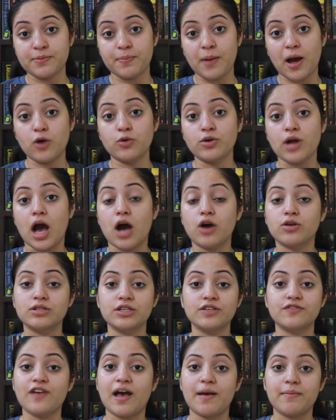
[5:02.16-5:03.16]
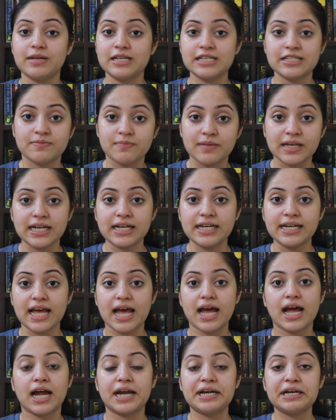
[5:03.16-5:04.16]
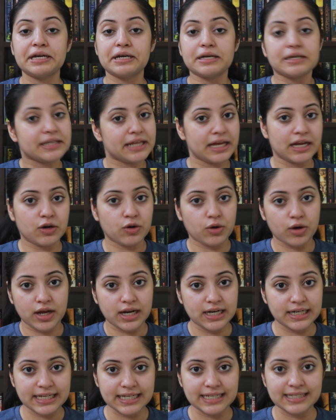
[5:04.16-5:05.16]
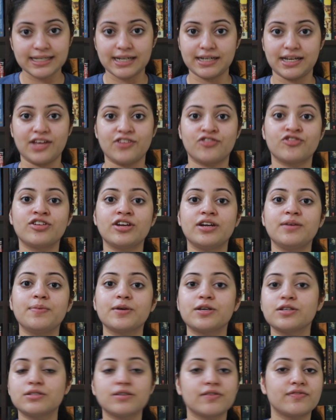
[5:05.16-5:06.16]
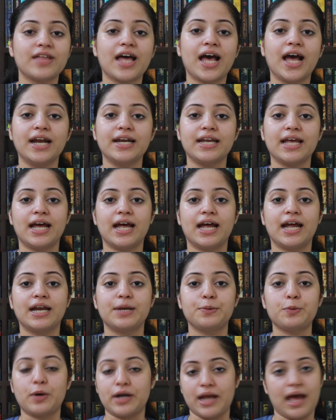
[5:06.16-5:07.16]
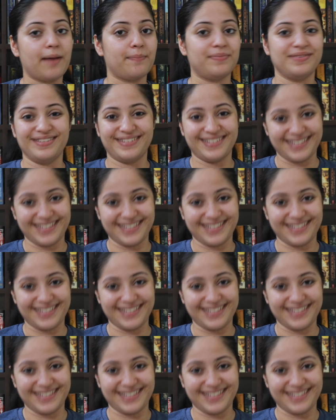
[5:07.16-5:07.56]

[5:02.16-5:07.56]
about how these families meet and their loyalties are tested because of that and what happens